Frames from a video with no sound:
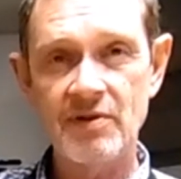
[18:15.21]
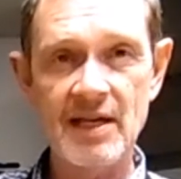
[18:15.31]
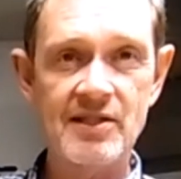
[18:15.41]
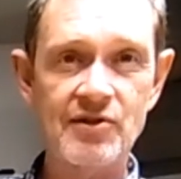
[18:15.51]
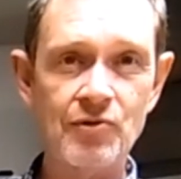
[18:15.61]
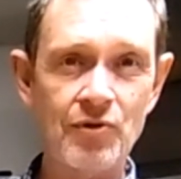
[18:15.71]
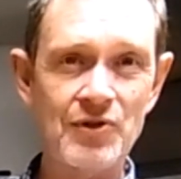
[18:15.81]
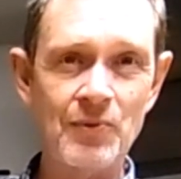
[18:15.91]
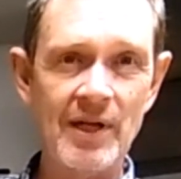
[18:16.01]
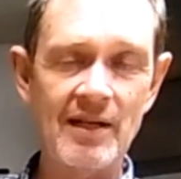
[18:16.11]
That's sort
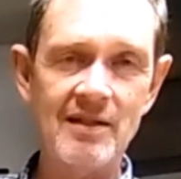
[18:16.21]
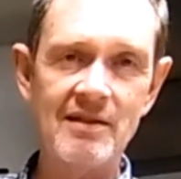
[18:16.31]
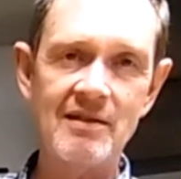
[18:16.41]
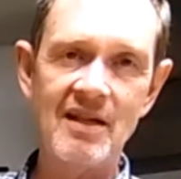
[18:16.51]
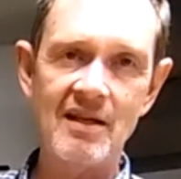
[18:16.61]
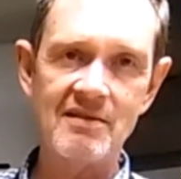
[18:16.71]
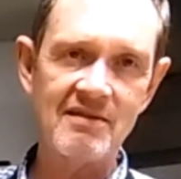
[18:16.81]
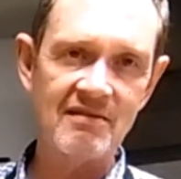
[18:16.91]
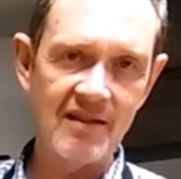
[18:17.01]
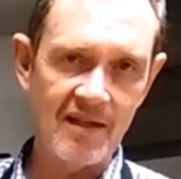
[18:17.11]
of sweet like
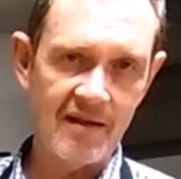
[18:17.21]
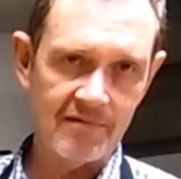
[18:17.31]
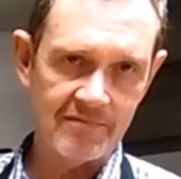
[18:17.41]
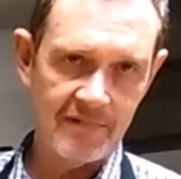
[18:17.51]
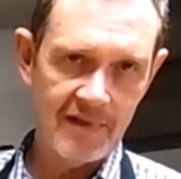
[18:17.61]
this, you know.